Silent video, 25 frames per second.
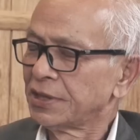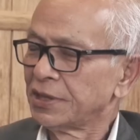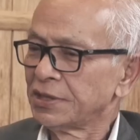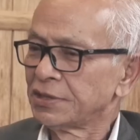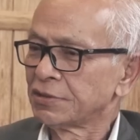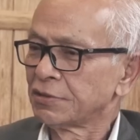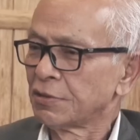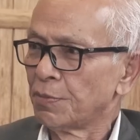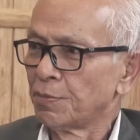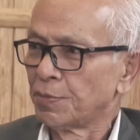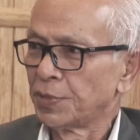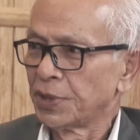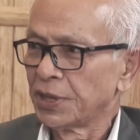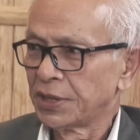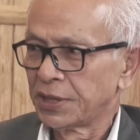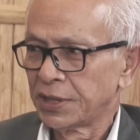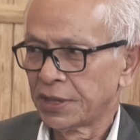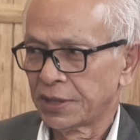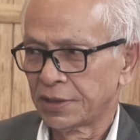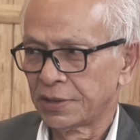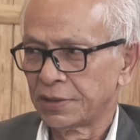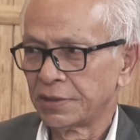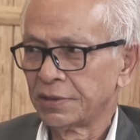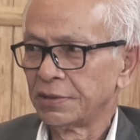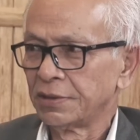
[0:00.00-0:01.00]
is
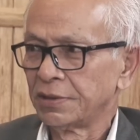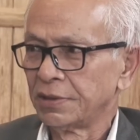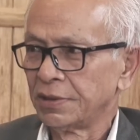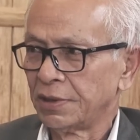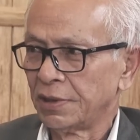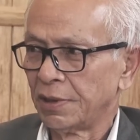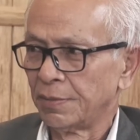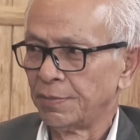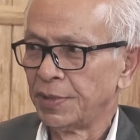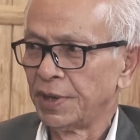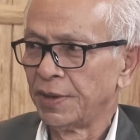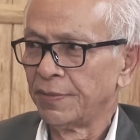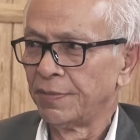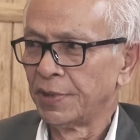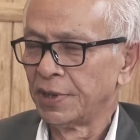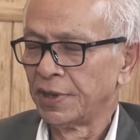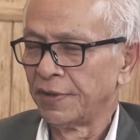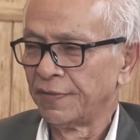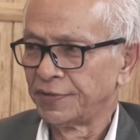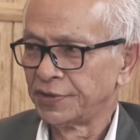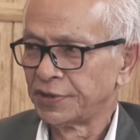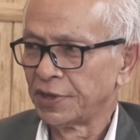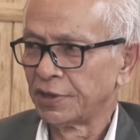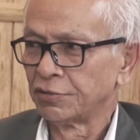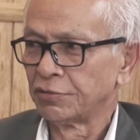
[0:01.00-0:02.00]
completed, it will be
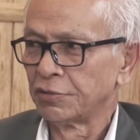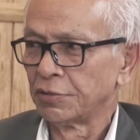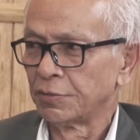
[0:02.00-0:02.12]
beneficial to.